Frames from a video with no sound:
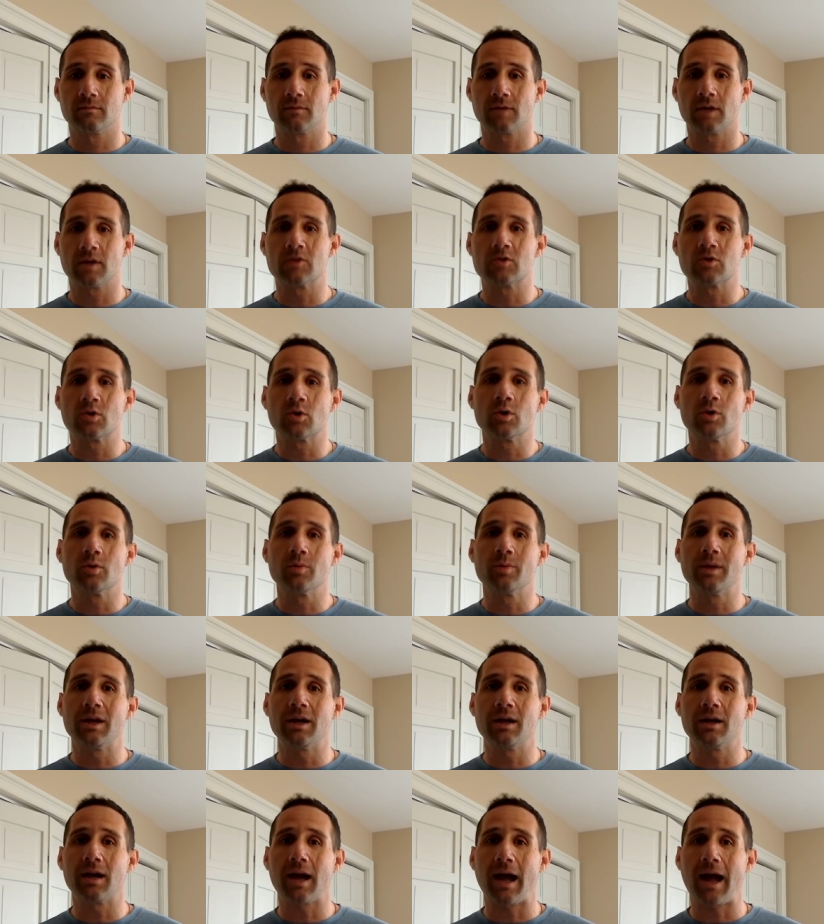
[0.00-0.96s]
And so you're
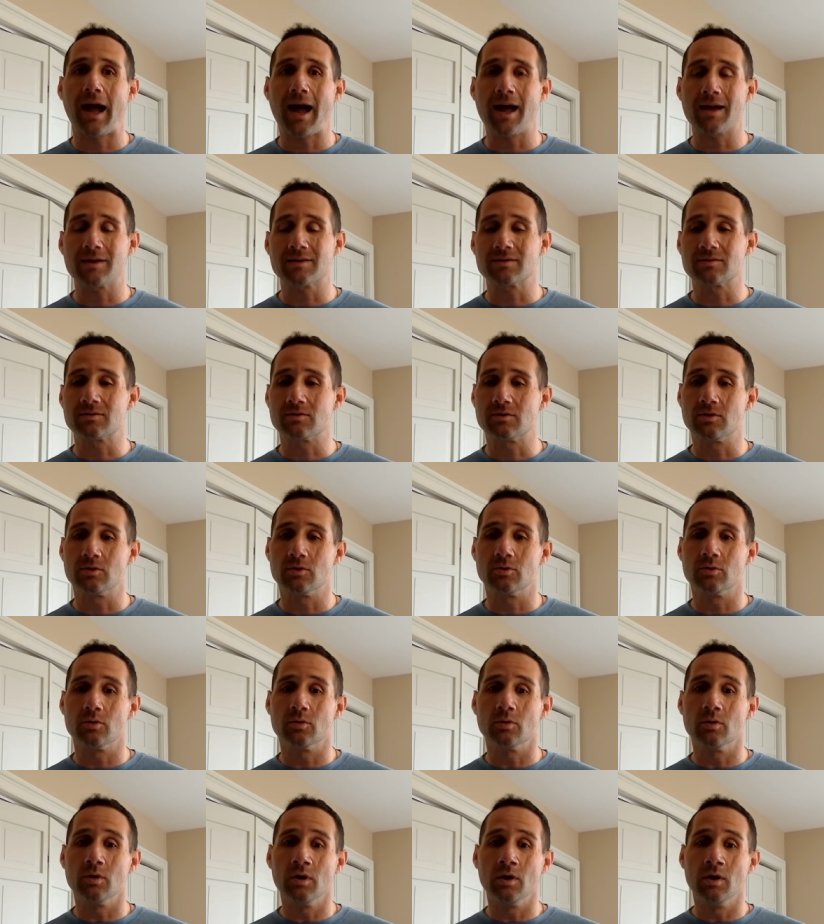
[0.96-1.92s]
being asked
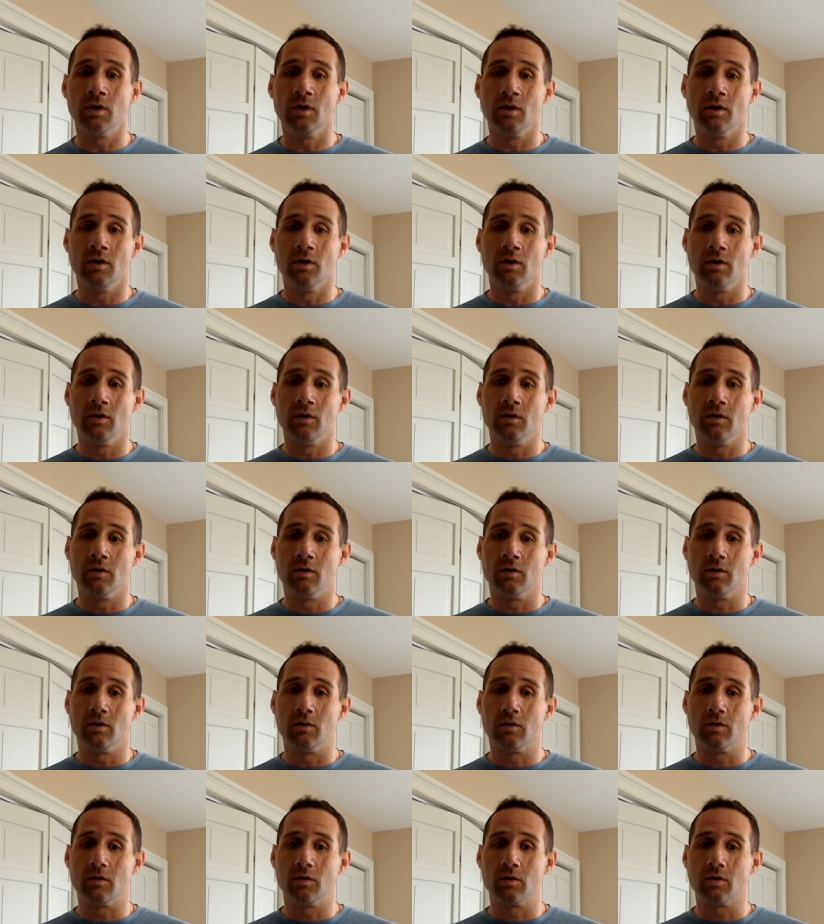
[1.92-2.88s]
to
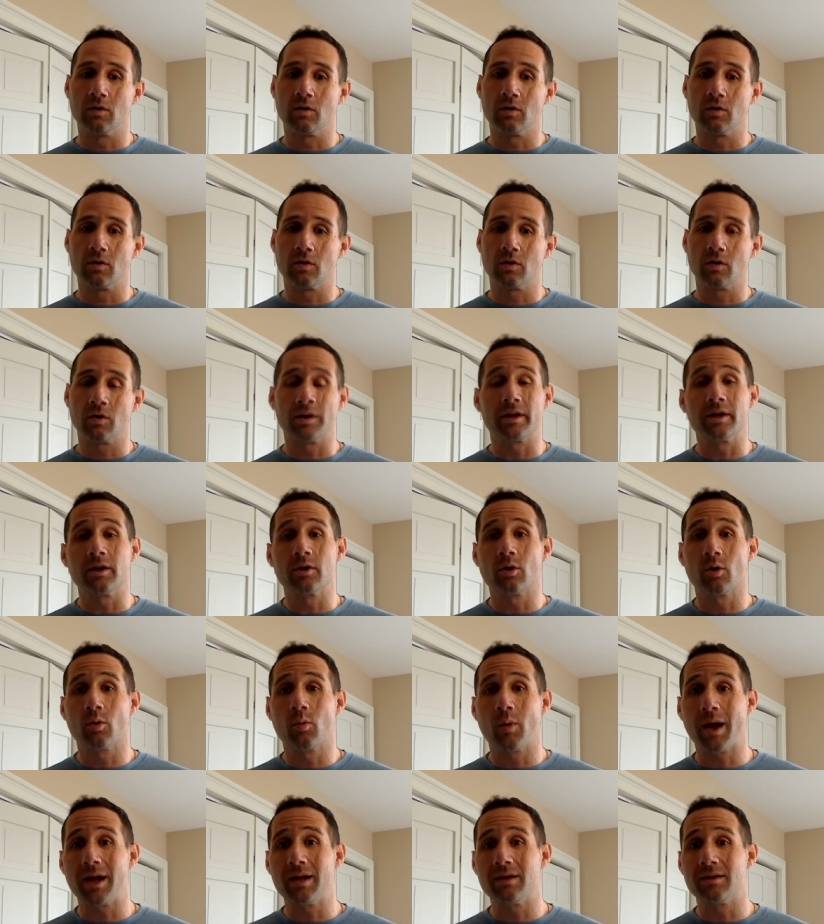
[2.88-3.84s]
clear
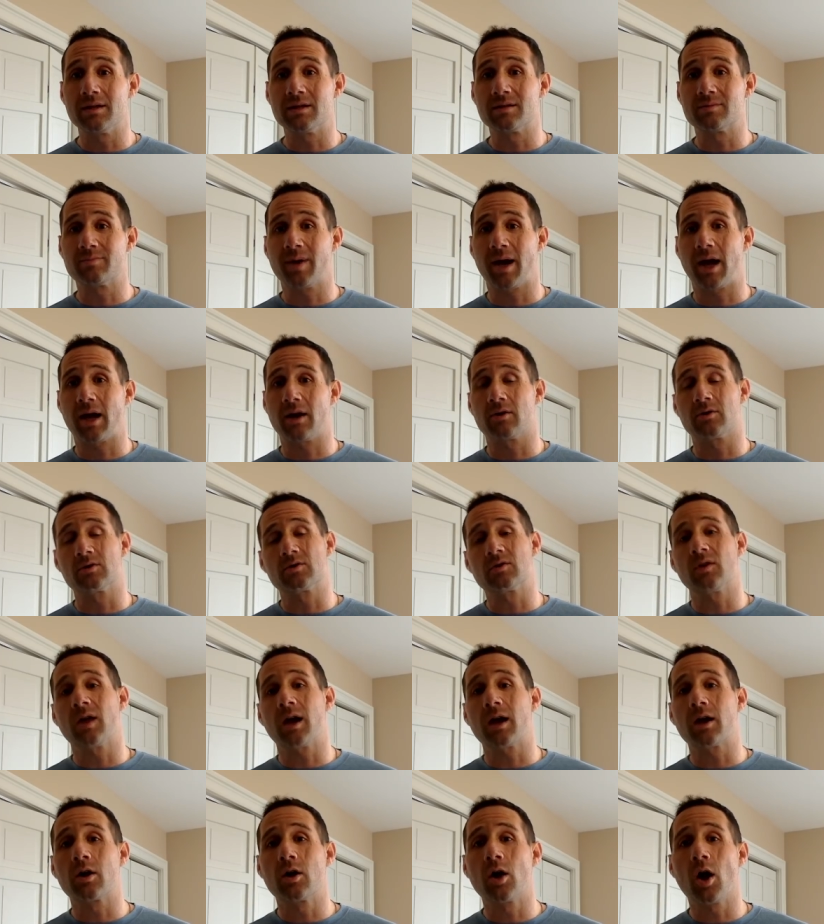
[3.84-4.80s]
away these patterns,
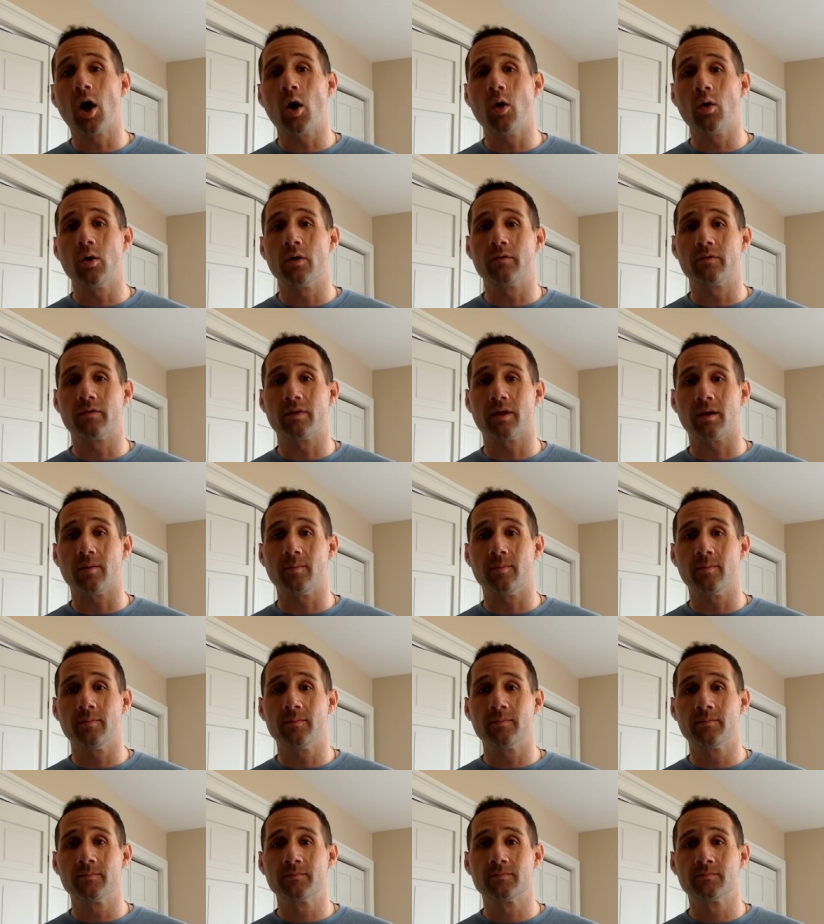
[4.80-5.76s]
let go of them.
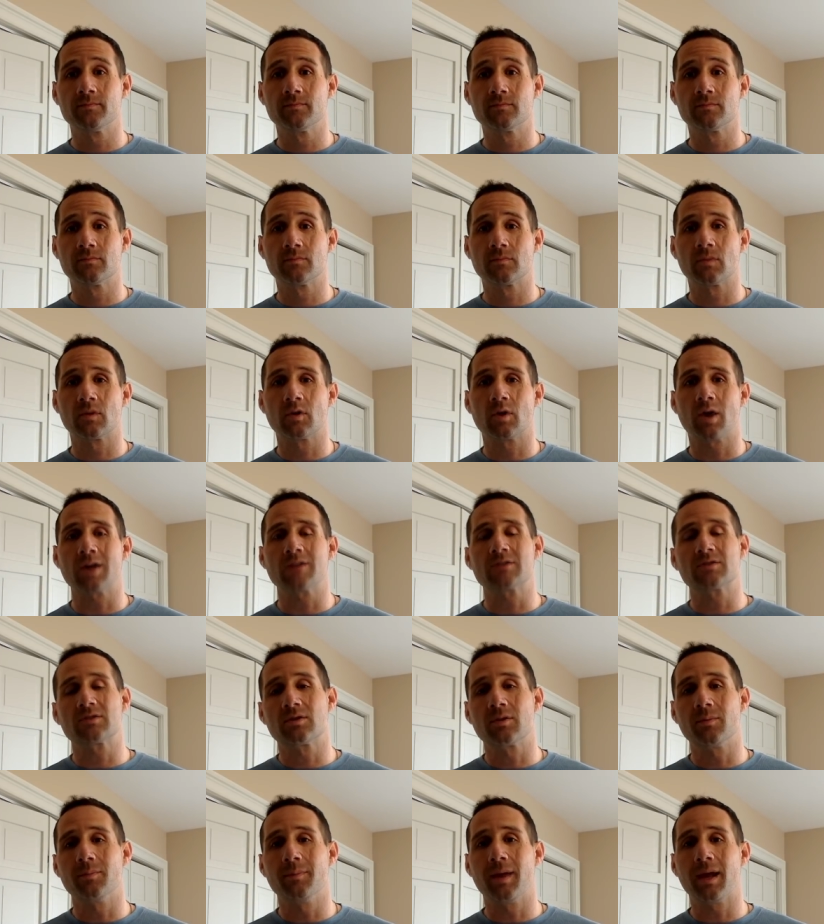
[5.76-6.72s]
You're
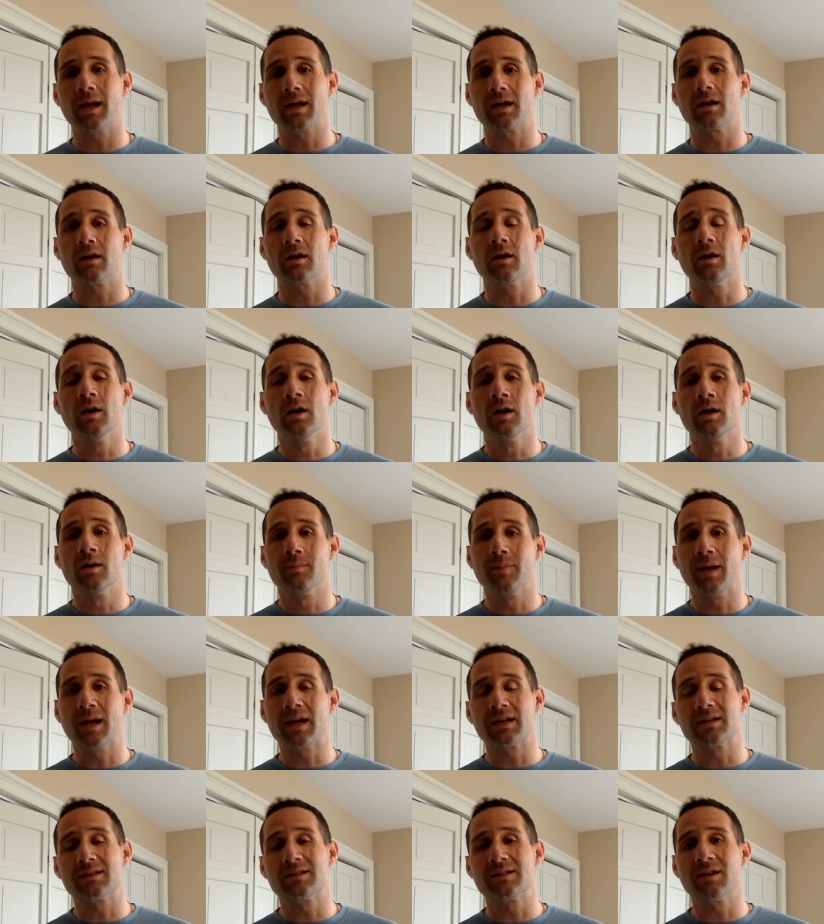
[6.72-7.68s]
asked to make a
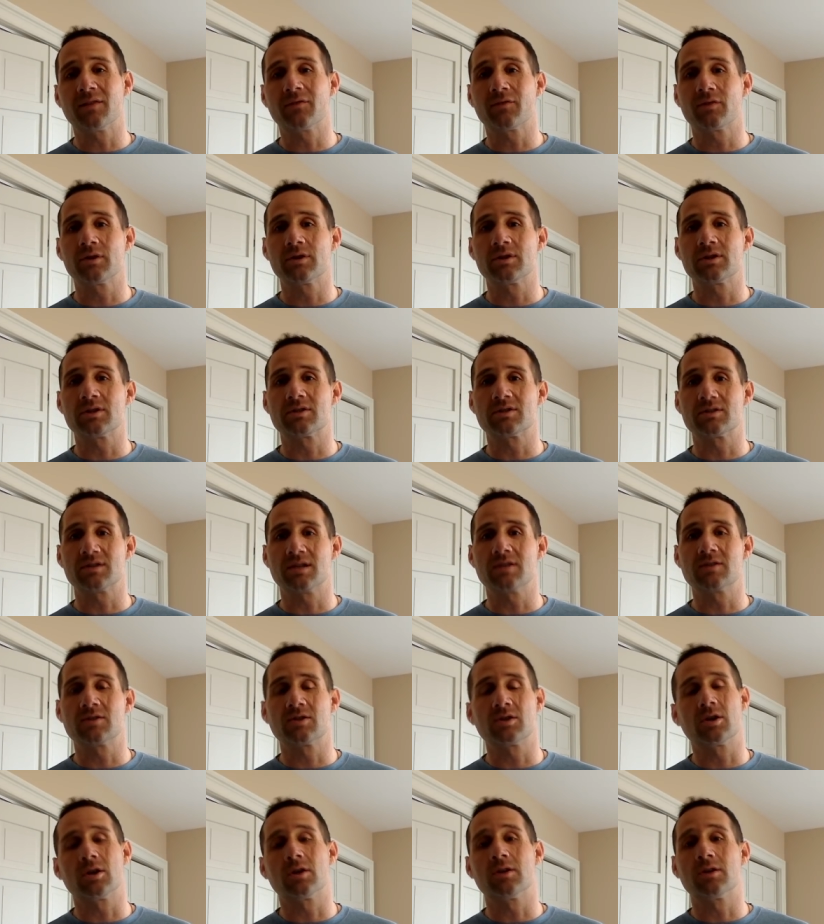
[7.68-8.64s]
make a different
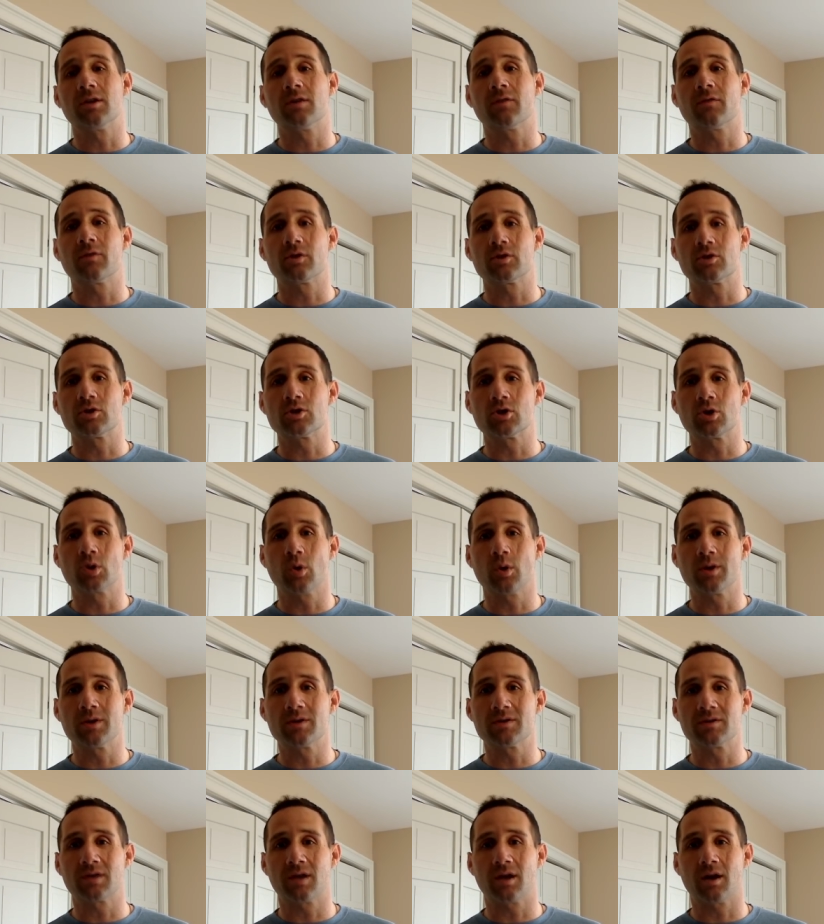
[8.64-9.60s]
decision, a different
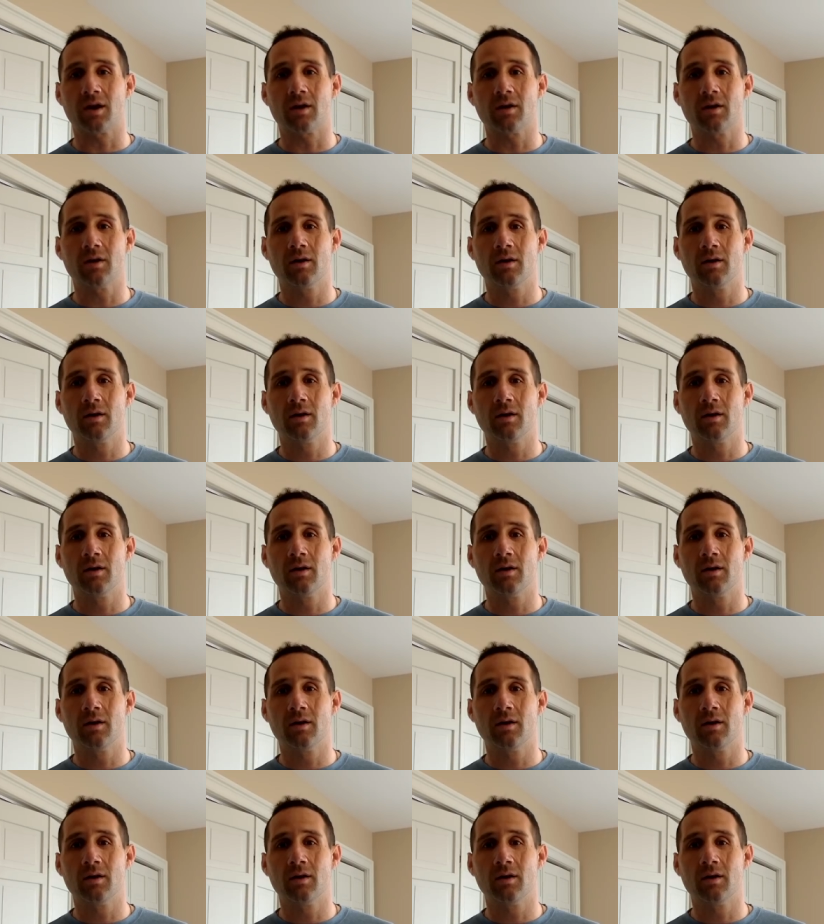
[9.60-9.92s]
choice there,